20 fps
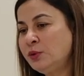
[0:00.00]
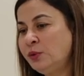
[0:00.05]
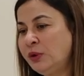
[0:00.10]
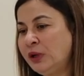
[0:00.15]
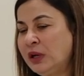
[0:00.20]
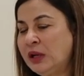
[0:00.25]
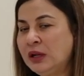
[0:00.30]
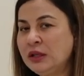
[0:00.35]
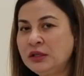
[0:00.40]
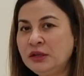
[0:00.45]

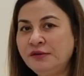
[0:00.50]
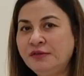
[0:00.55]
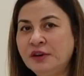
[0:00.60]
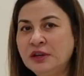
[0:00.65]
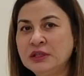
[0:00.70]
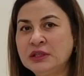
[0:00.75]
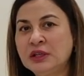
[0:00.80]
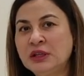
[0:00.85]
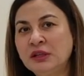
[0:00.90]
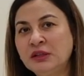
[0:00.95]
classify
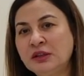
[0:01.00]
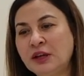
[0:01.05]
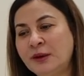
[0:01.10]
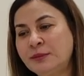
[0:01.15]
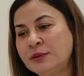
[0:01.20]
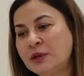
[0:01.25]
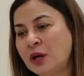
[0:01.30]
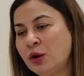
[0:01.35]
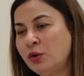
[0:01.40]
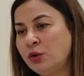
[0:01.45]
skin
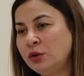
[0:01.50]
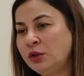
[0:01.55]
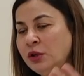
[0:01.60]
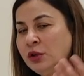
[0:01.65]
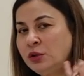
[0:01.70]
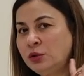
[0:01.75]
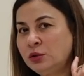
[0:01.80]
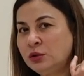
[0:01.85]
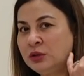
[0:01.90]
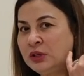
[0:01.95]
types
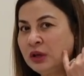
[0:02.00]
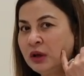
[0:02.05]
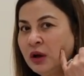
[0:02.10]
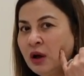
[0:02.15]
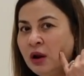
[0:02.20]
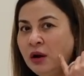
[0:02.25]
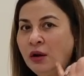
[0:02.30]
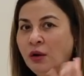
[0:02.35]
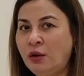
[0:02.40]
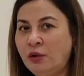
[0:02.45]
according to the
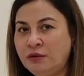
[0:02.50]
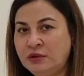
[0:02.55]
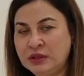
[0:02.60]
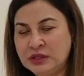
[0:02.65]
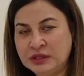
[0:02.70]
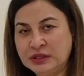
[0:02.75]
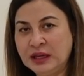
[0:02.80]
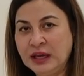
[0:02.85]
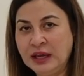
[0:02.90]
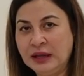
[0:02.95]
color of the
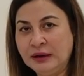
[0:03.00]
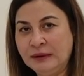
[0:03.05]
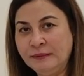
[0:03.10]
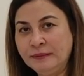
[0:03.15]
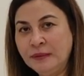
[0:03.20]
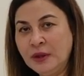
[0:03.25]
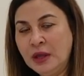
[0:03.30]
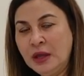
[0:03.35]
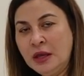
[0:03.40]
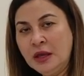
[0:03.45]
skin.
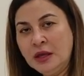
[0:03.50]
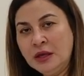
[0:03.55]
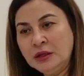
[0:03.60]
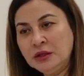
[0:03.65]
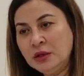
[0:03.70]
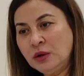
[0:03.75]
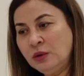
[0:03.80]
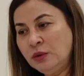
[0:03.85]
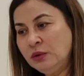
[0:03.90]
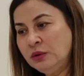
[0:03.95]

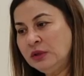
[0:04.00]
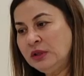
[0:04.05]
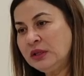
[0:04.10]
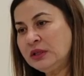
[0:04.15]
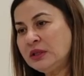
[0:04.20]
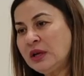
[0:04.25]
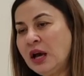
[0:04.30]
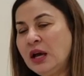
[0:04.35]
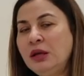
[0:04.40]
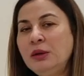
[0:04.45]
So
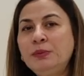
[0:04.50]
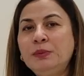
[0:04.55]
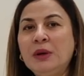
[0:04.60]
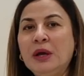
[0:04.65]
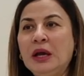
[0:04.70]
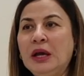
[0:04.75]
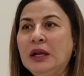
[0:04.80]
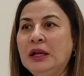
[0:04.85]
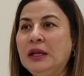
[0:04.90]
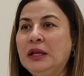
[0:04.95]
this
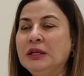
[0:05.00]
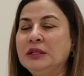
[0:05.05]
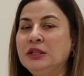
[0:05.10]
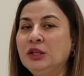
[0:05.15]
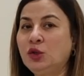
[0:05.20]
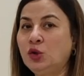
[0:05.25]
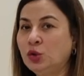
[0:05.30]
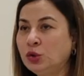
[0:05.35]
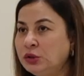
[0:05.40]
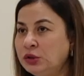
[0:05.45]
IPL is
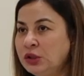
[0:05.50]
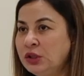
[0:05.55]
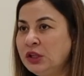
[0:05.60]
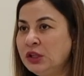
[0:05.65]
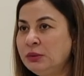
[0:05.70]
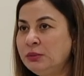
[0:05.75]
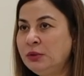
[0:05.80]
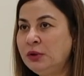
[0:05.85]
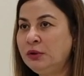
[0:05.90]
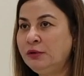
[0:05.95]
a good
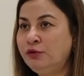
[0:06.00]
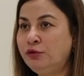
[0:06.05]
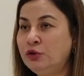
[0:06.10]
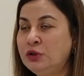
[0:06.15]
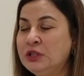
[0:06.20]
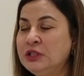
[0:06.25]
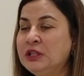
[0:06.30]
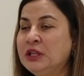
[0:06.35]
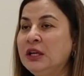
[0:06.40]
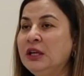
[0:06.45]
treatment
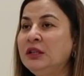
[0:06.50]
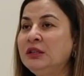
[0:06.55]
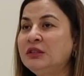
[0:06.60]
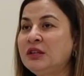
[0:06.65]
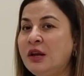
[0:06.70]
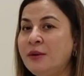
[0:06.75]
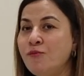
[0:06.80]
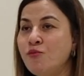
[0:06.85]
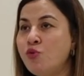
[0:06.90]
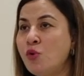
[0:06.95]
for skin
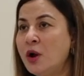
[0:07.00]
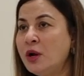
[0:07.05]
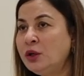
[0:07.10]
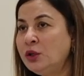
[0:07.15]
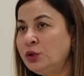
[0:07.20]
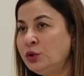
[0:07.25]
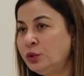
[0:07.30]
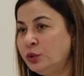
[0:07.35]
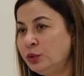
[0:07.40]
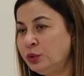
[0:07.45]
type
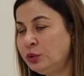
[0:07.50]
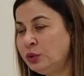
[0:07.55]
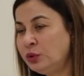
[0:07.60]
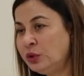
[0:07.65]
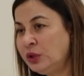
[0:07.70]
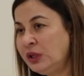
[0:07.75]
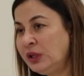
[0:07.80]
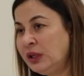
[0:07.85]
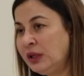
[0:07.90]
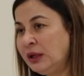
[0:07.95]
1, 2,
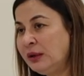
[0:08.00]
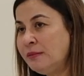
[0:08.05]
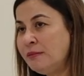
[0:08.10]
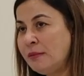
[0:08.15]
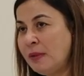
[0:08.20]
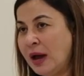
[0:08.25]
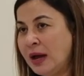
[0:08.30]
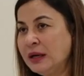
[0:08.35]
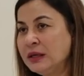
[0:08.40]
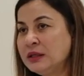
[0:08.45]
3
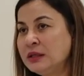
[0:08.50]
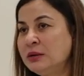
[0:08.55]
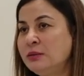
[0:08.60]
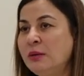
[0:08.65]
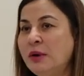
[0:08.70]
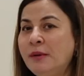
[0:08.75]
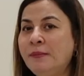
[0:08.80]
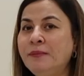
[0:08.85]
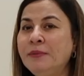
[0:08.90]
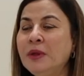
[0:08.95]

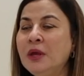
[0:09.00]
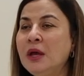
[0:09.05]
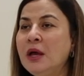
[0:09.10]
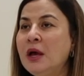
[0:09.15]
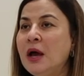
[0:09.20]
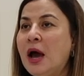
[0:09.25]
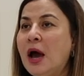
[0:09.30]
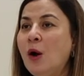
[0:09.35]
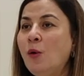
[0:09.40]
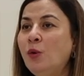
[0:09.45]
maximum.
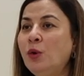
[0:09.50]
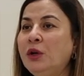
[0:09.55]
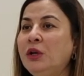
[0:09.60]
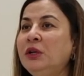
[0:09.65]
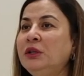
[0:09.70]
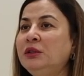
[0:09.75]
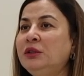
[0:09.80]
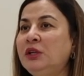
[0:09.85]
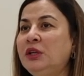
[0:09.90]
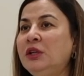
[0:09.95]
I
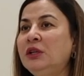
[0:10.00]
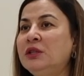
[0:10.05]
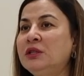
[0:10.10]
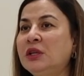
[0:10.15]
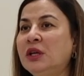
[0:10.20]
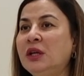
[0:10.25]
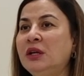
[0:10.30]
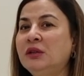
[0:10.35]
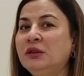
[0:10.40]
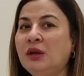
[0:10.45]
wouldn't treat
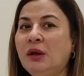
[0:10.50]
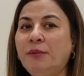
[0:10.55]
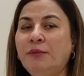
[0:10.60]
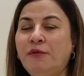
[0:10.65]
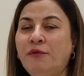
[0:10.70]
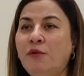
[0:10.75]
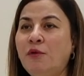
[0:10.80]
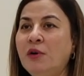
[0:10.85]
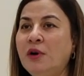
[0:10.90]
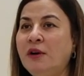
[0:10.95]
skin type
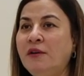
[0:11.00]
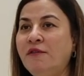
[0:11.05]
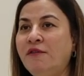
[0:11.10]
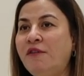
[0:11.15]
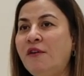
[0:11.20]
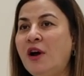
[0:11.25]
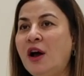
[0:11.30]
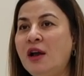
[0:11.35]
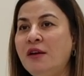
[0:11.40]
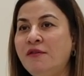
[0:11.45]
4 and
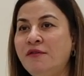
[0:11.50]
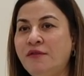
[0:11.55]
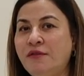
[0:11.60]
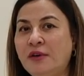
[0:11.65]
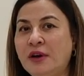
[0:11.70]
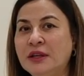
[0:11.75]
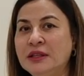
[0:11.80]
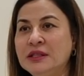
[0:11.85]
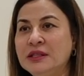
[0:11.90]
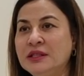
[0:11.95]
5
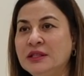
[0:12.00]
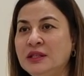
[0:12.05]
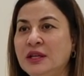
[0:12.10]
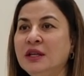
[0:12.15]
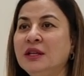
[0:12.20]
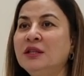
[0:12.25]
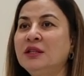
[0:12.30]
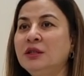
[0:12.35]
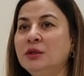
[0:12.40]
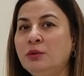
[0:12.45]
and
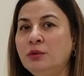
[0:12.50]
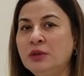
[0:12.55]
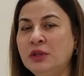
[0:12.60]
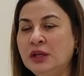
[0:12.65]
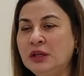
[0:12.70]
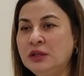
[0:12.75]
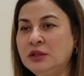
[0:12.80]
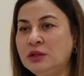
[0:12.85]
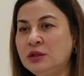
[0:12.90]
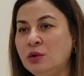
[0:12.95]
6 with
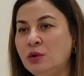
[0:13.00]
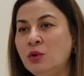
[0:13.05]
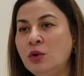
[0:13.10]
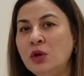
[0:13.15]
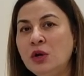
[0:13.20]
it. So